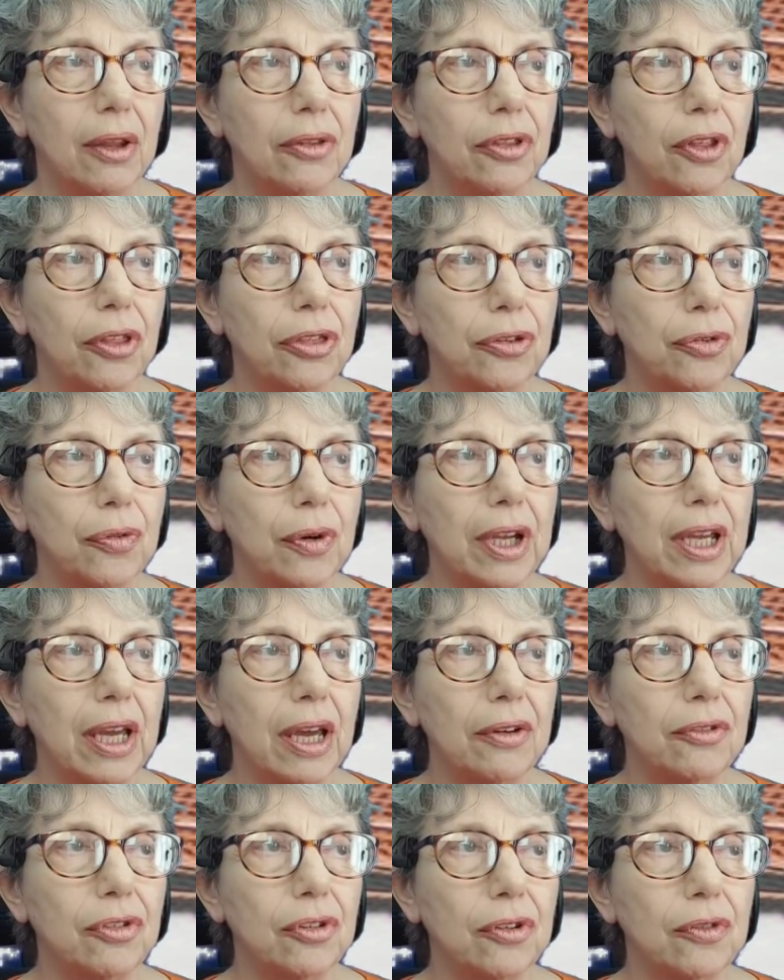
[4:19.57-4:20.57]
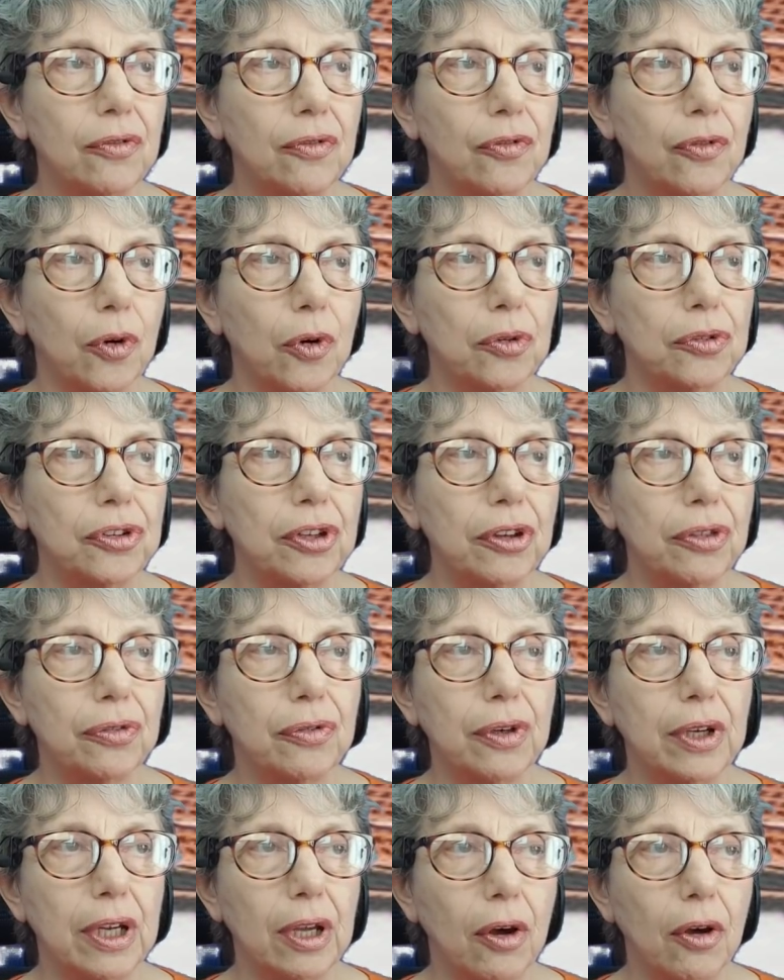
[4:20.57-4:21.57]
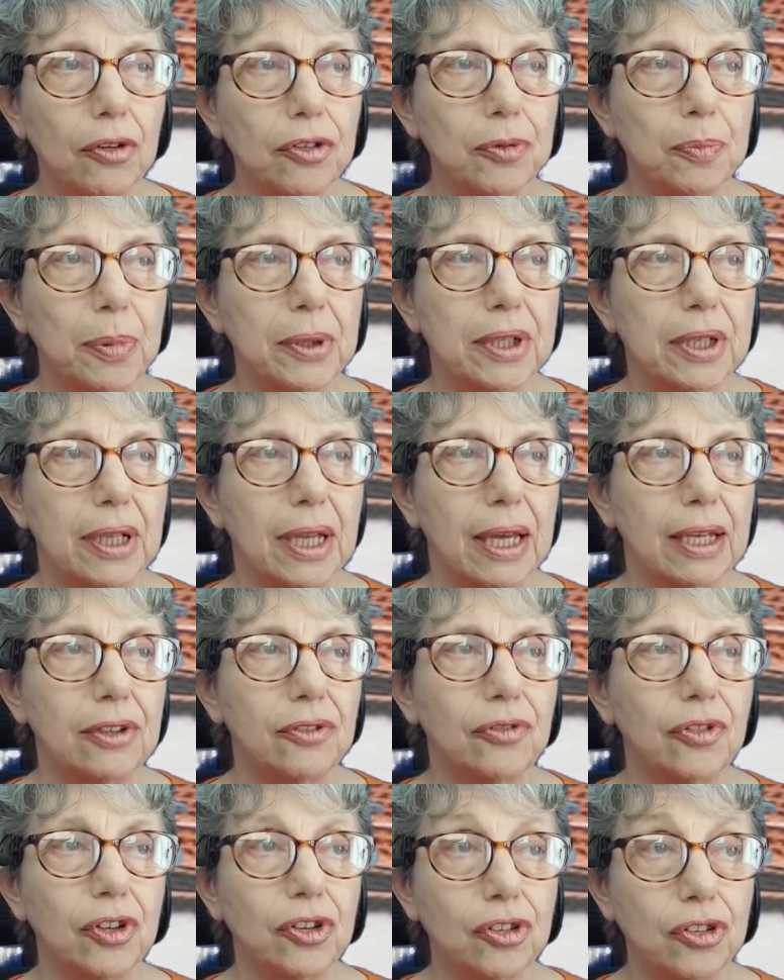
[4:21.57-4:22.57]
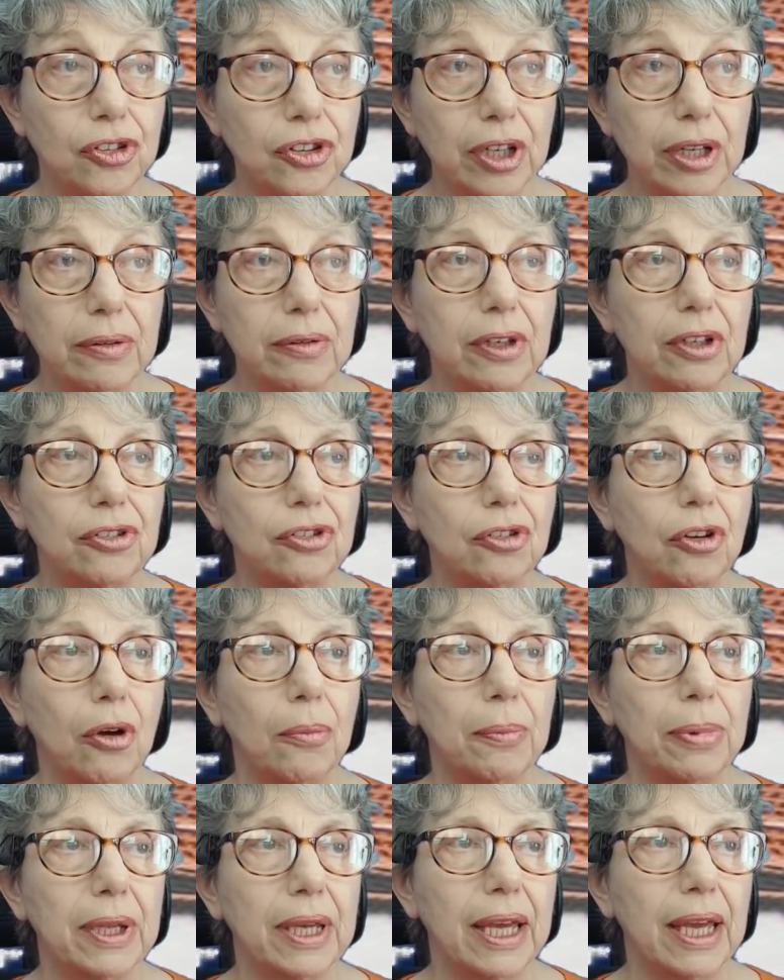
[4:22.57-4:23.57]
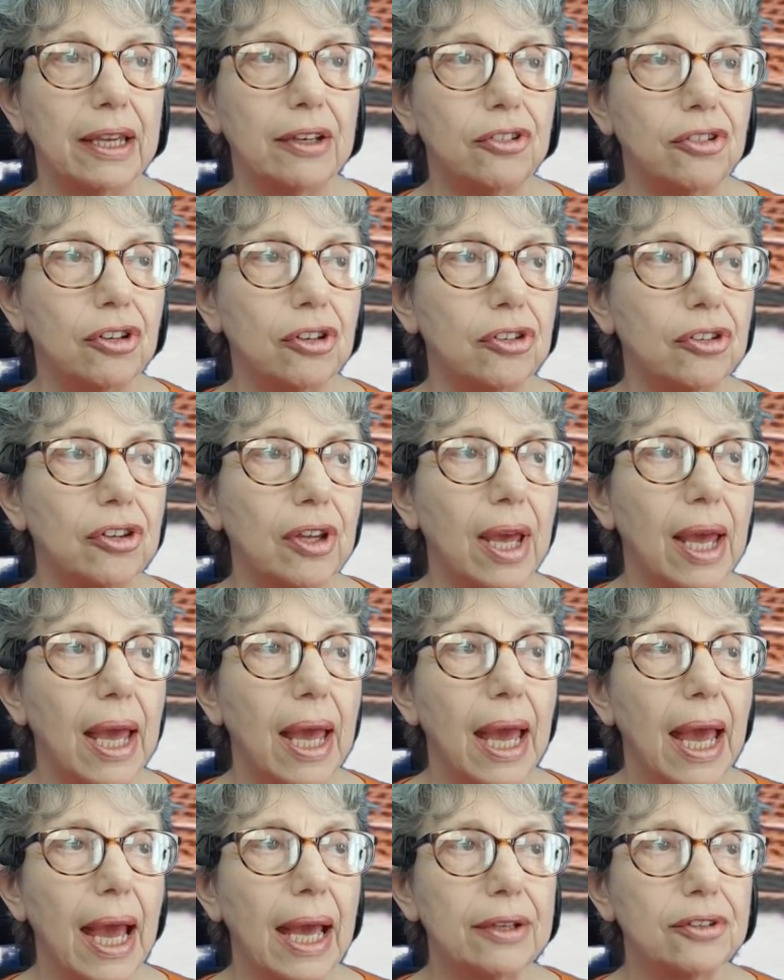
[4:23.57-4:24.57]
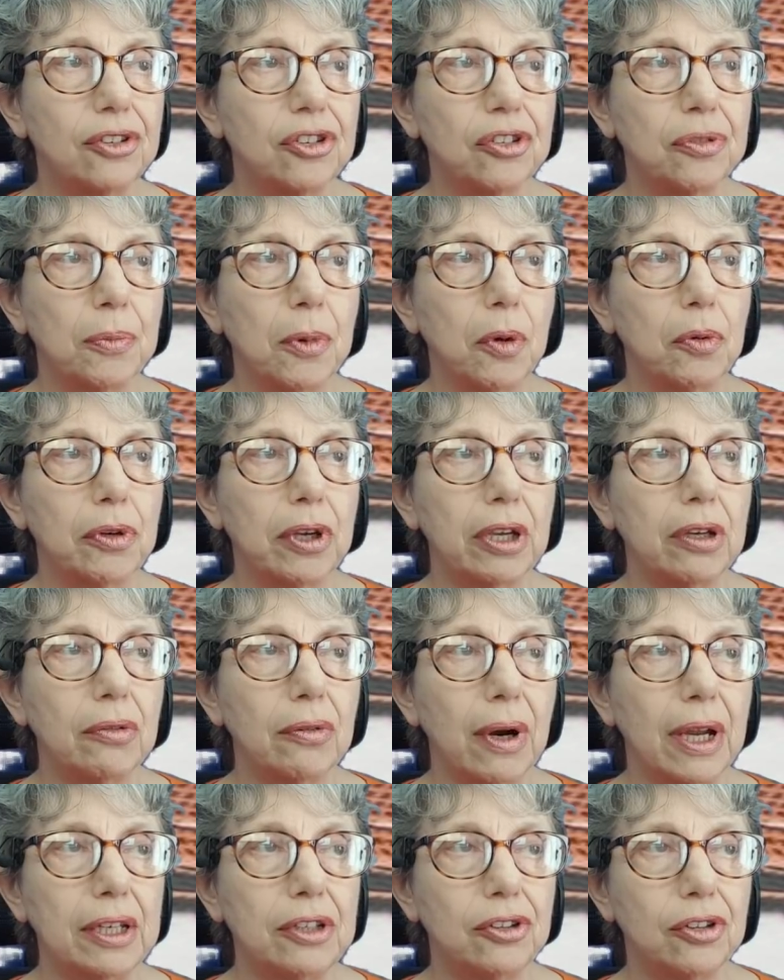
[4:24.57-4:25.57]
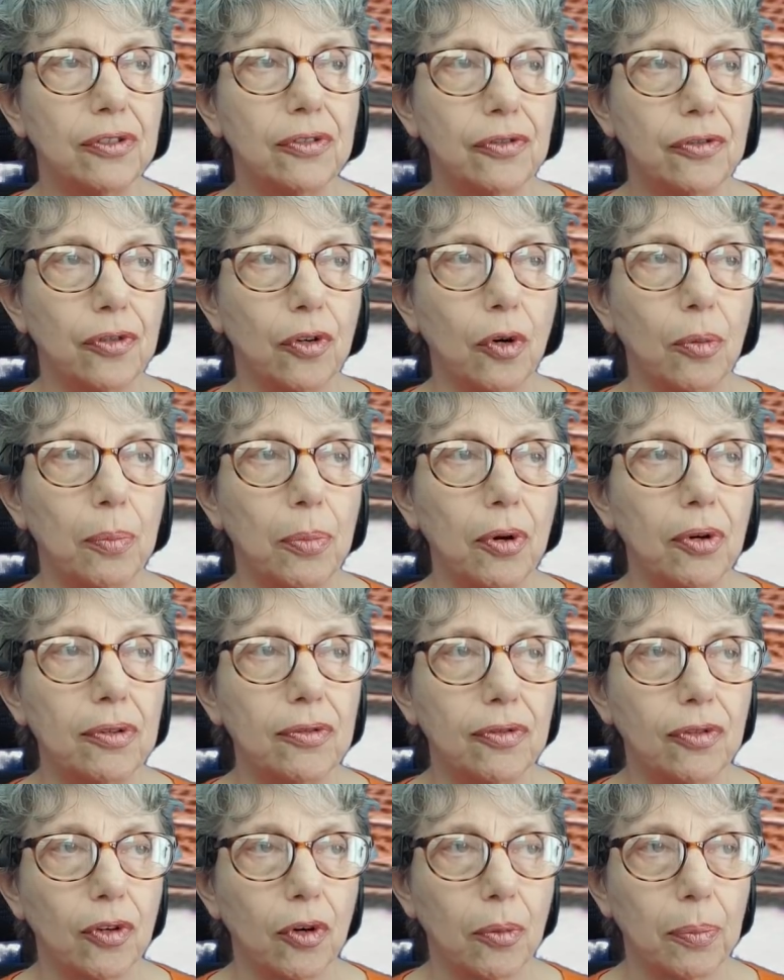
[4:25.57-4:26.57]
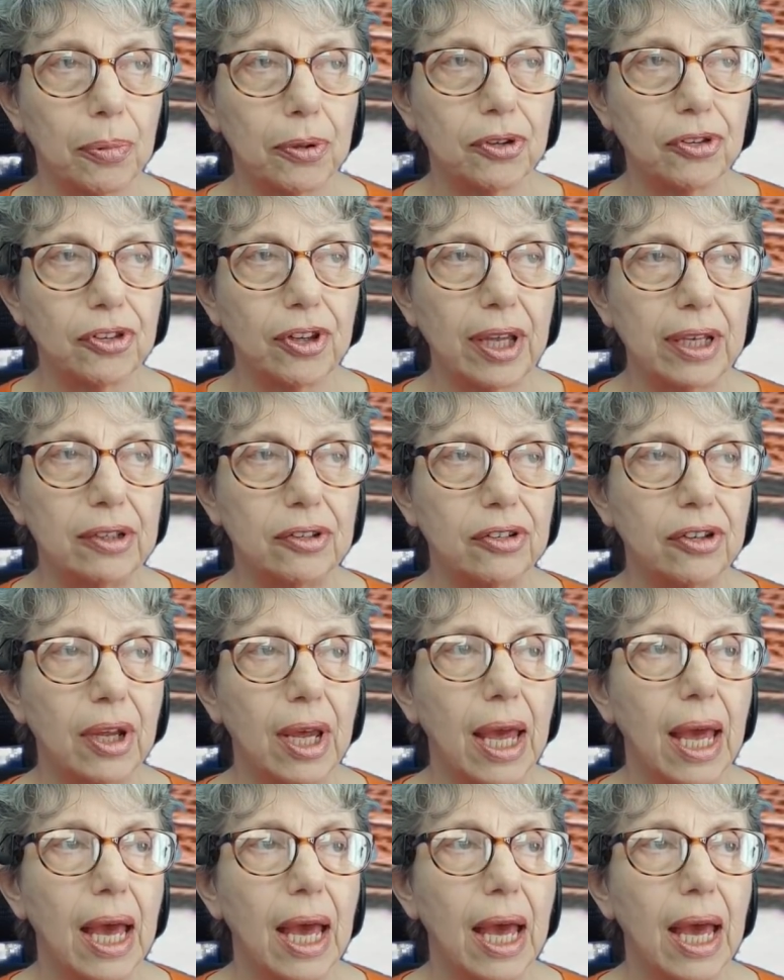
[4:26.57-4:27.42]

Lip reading: The 343 hospitalised for serious complications had a smoking rate of 4.4%,